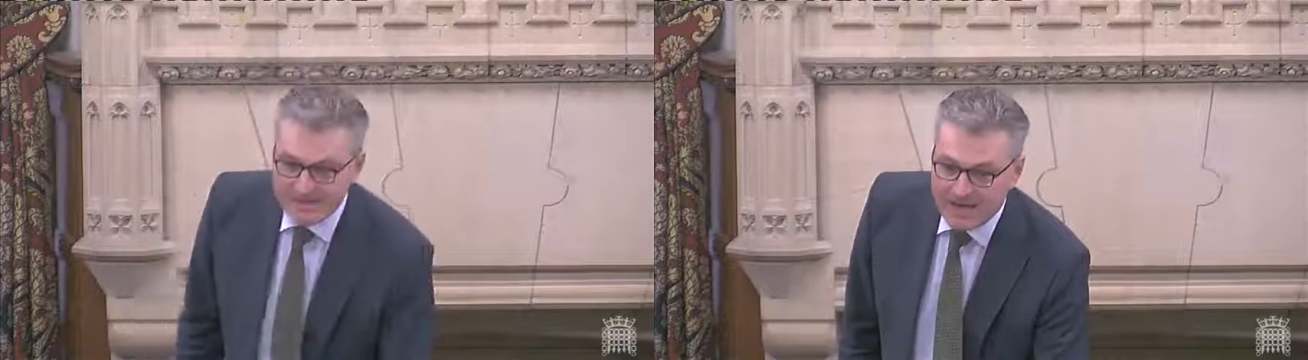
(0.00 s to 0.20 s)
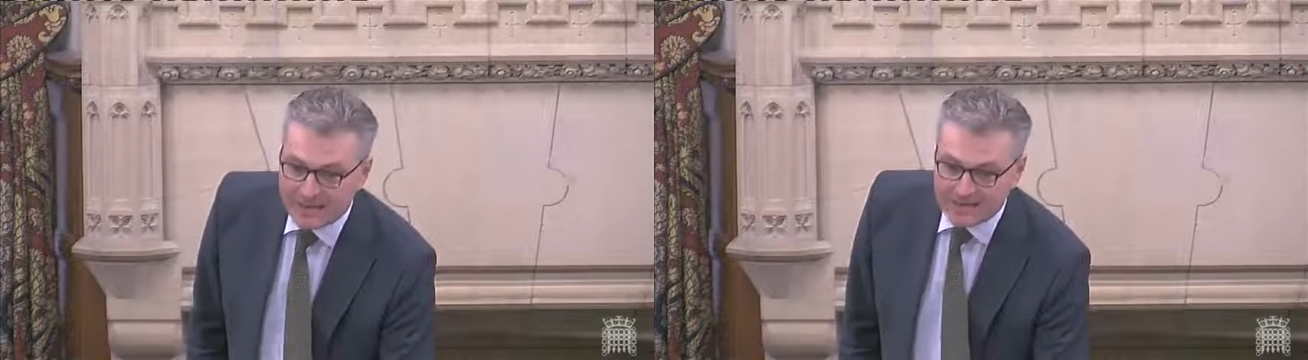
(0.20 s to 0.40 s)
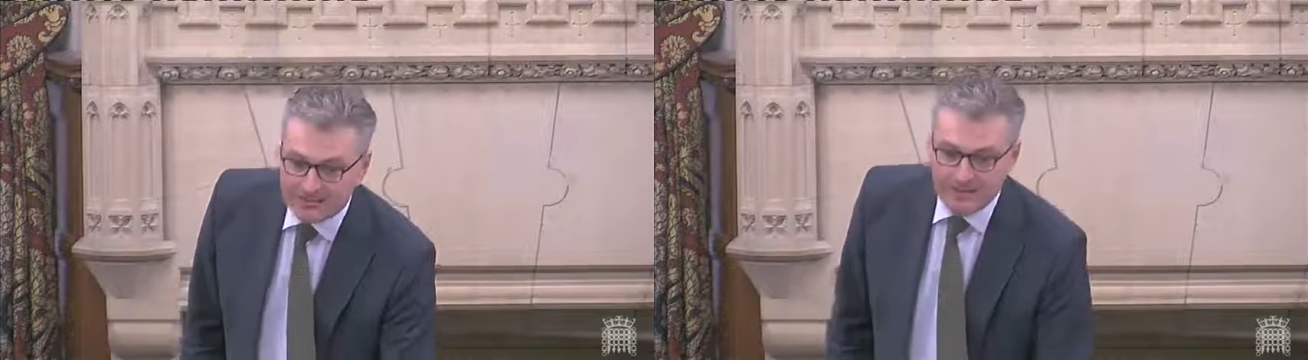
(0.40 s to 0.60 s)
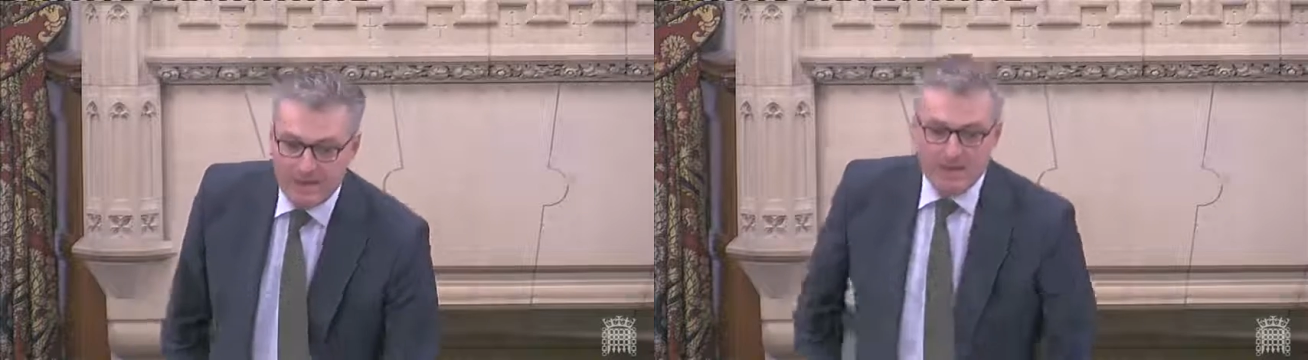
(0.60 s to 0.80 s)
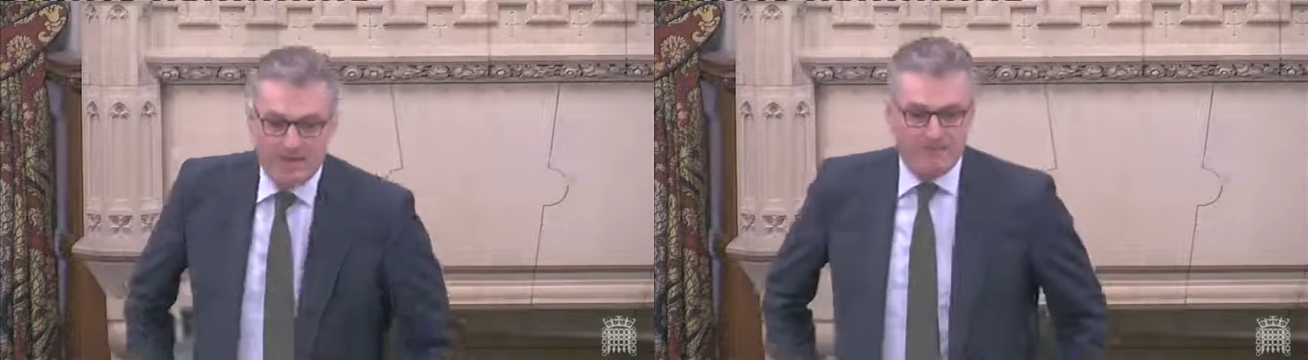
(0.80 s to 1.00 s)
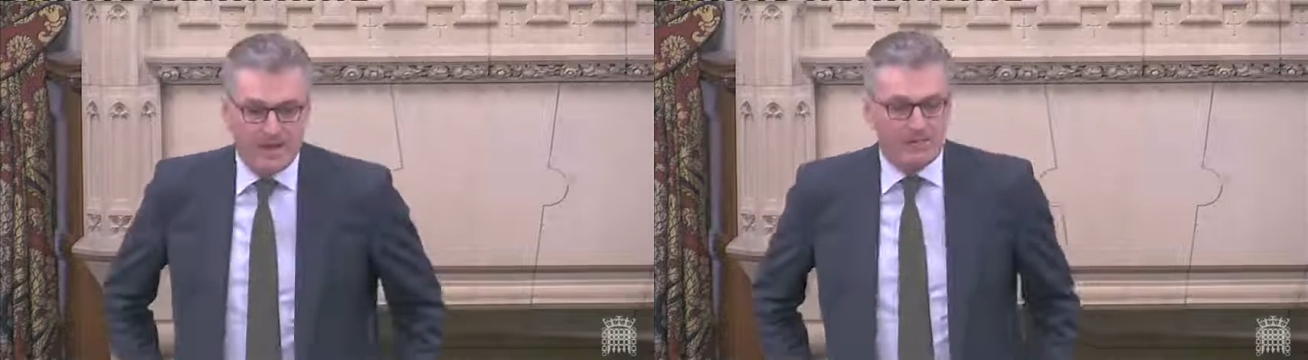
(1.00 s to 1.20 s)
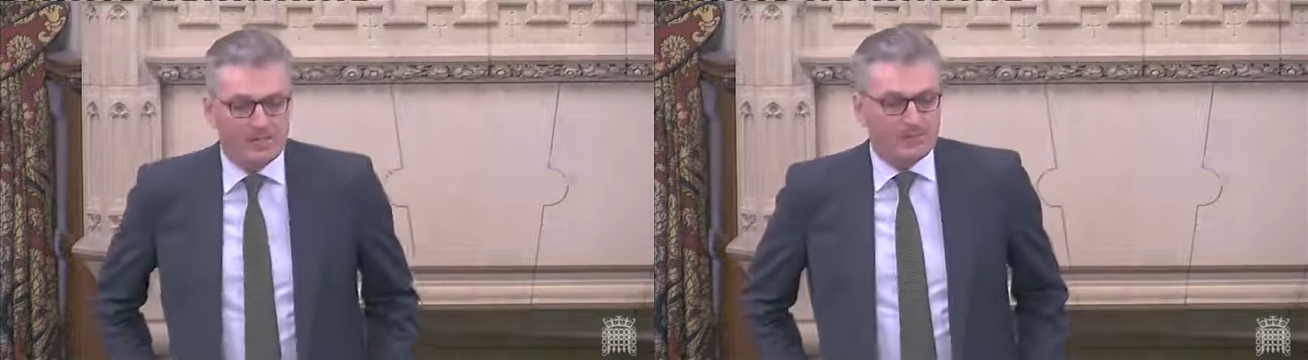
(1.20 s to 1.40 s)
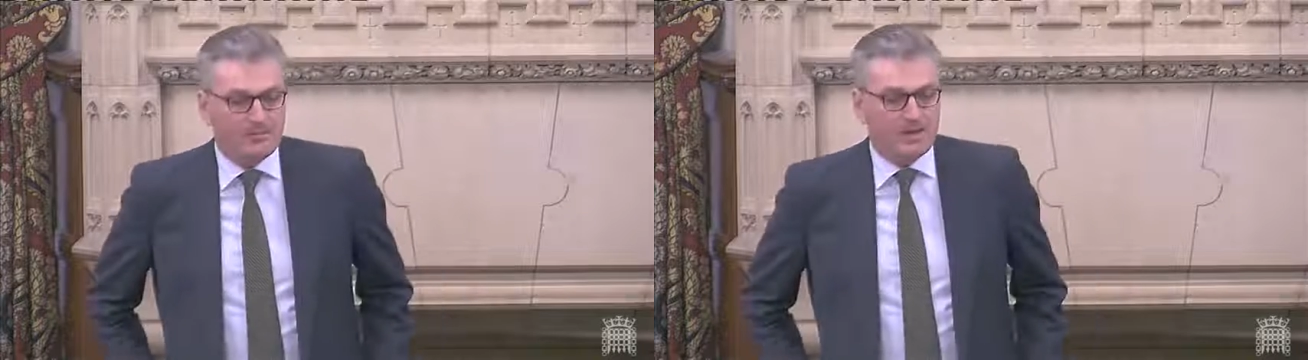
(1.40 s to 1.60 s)
House,
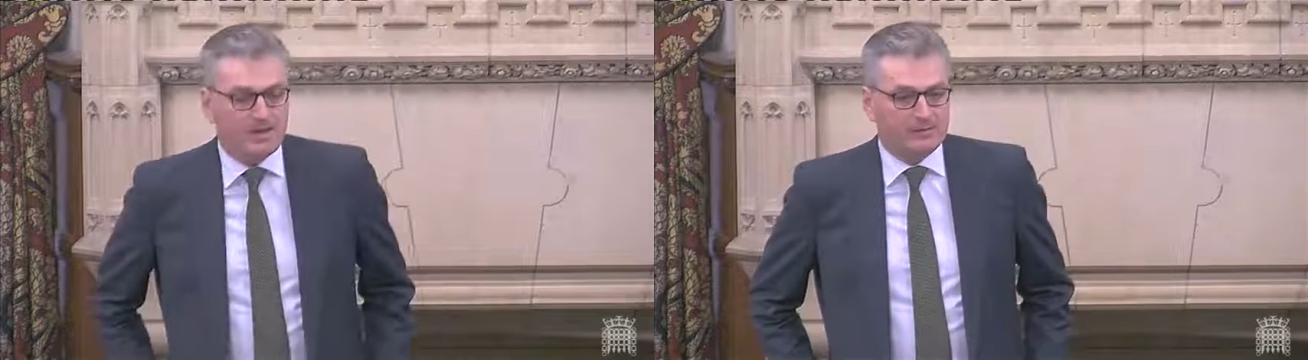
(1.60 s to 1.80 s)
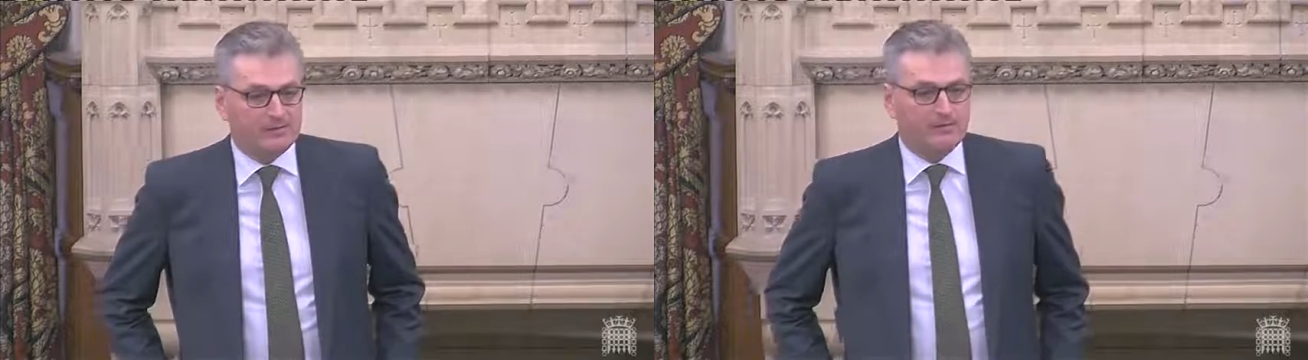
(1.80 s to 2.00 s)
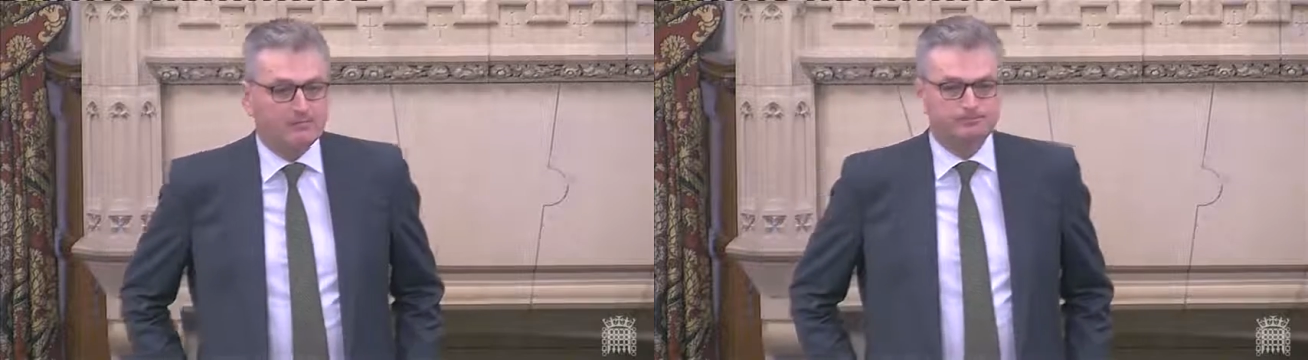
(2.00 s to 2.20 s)
bearing in mind